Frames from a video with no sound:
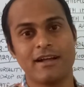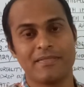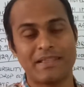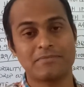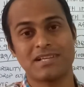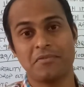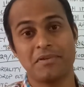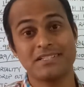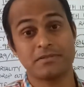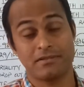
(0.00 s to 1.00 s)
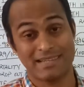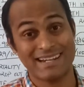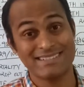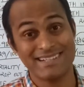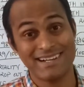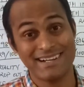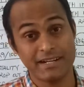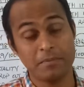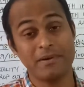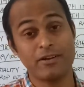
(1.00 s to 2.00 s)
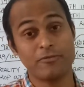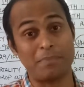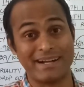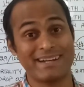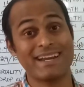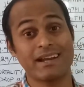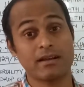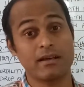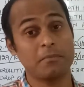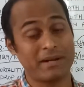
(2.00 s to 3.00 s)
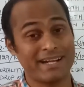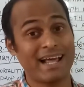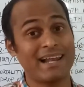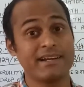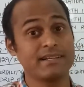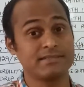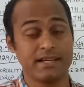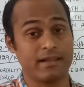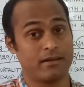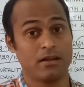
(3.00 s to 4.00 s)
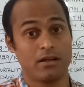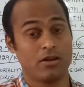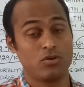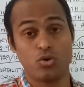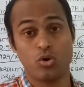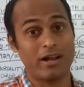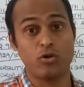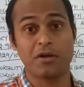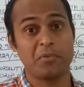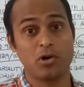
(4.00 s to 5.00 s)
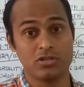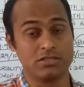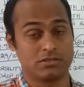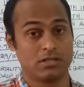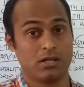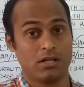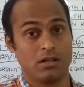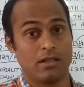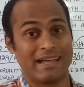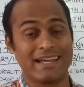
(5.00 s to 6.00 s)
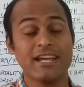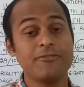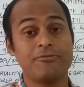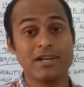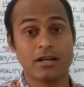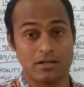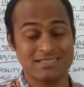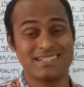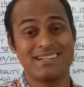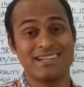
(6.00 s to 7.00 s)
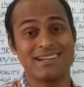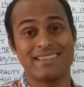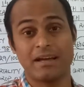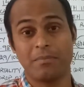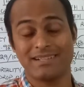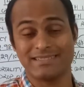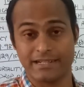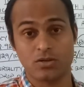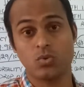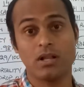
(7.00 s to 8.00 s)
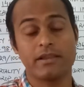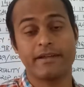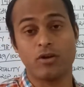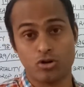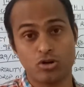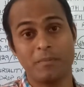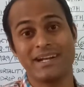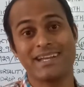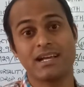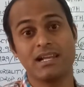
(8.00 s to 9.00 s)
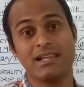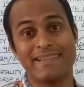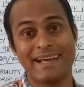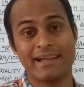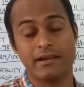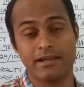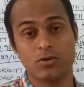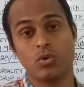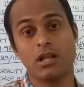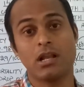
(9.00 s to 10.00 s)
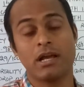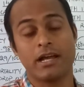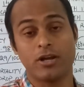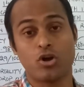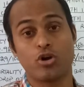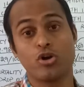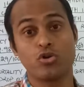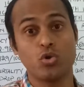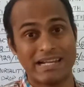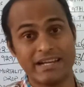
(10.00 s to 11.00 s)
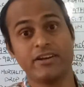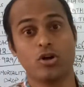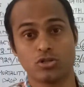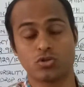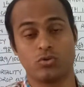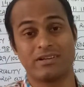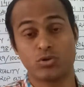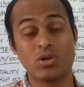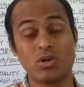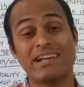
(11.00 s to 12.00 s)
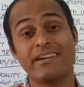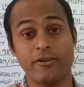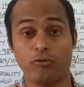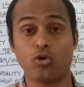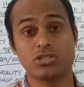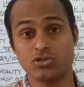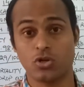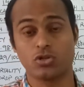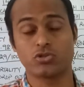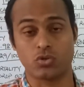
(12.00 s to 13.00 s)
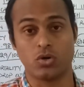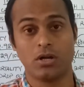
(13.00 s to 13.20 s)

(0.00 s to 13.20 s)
themselves as, there is a little bit of patriarchal mentality there, no doubt about this. If we consider them as equal, then automatically they are equal in order to lead also, to lead the forces also.